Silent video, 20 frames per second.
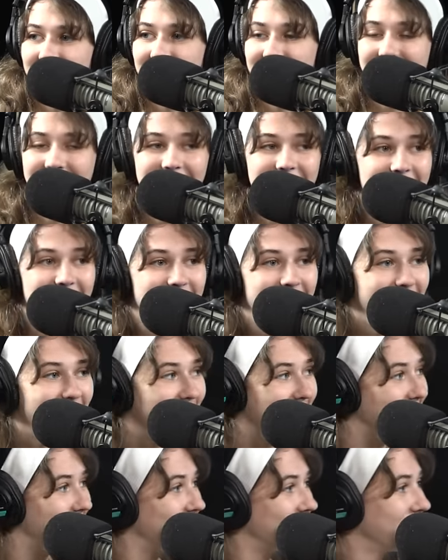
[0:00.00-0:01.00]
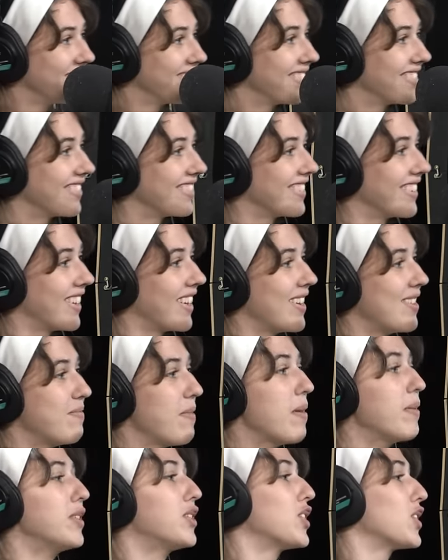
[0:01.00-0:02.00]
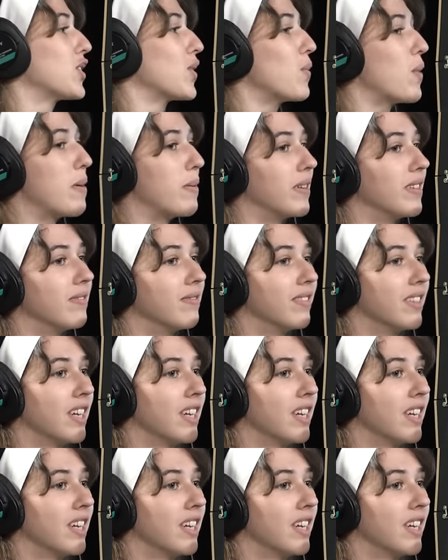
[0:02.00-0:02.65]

Thank you. Thank you, Cat. Maybe it's just the women.